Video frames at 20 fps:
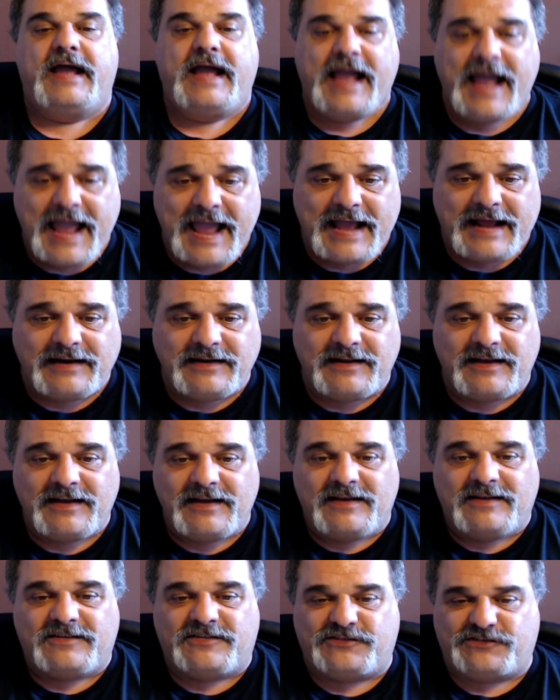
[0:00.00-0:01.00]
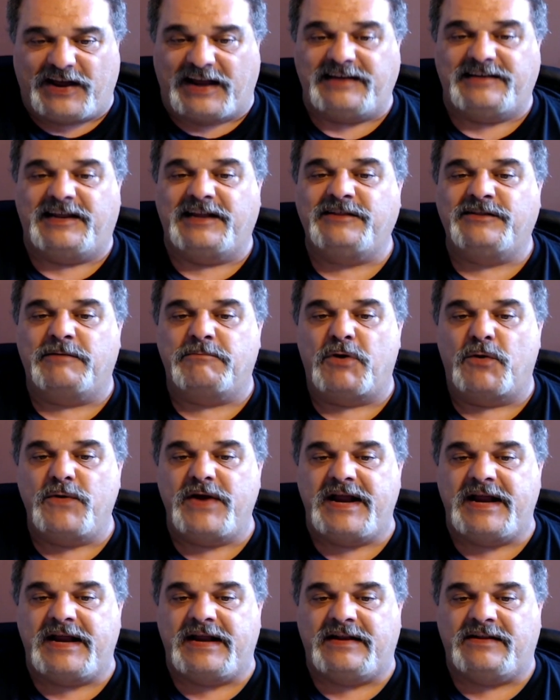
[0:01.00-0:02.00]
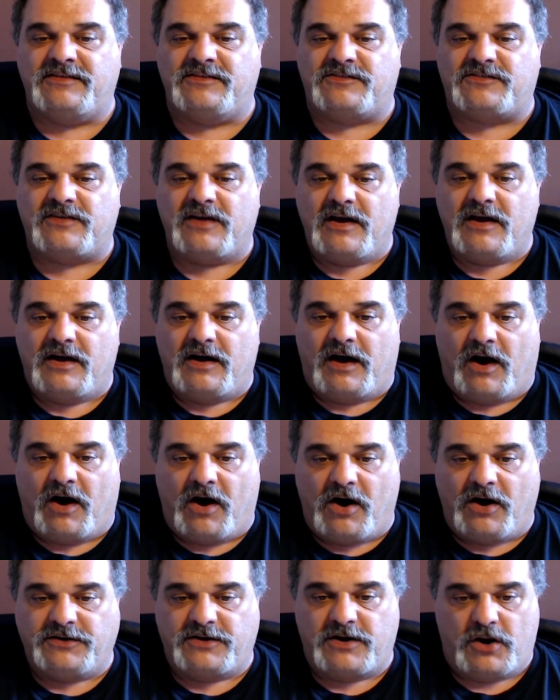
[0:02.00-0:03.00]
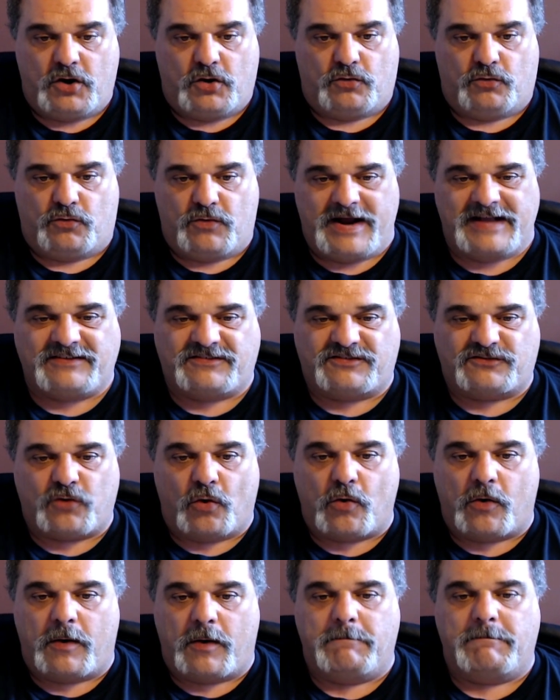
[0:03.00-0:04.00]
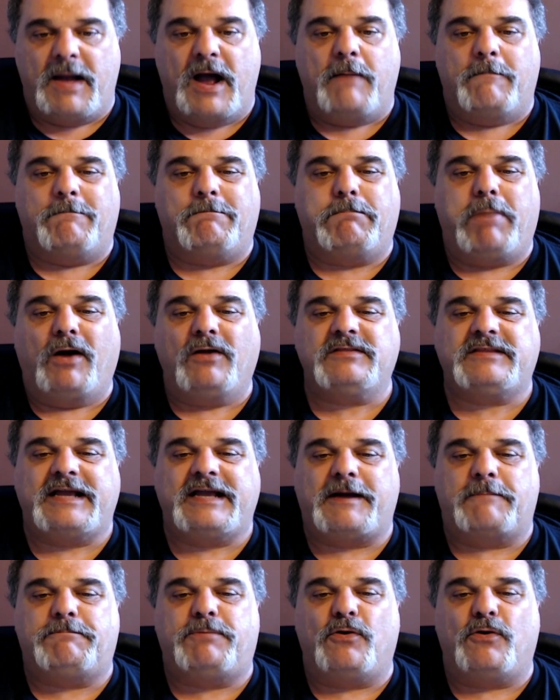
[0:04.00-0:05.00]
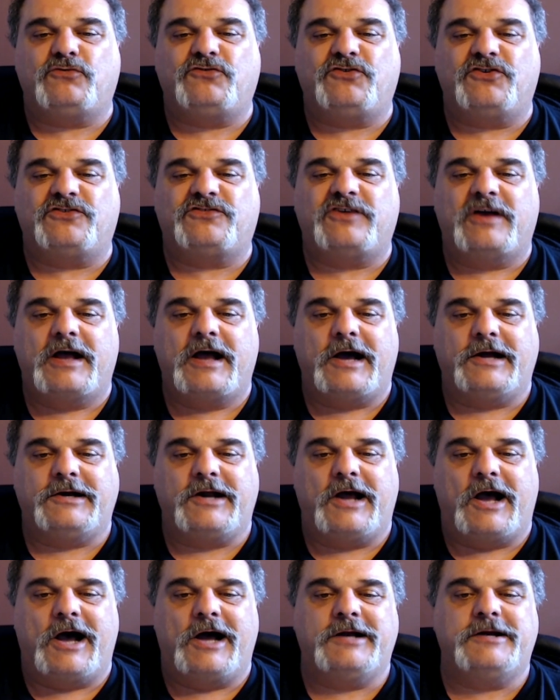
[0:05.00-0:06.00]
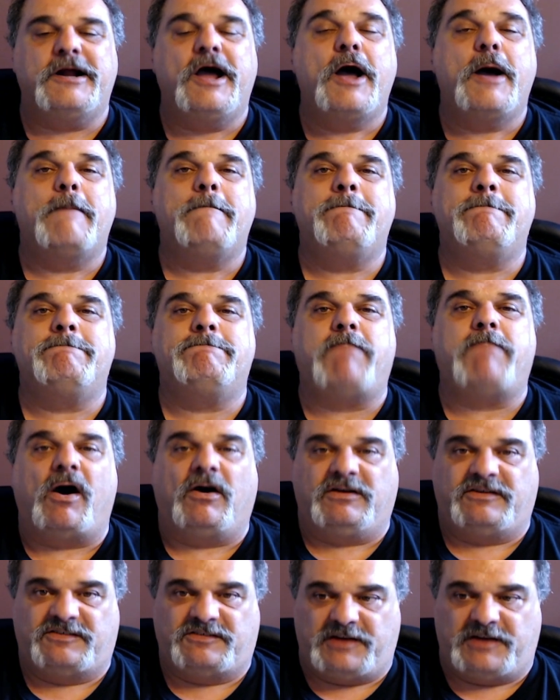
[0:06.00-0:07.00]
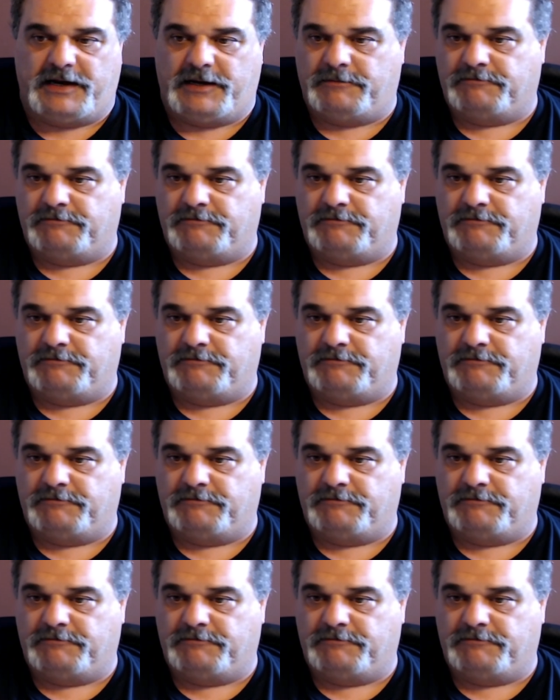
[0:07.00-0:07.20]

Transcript: and Send in the Marines on Red Storm, Baltic Approaches, an unboxing.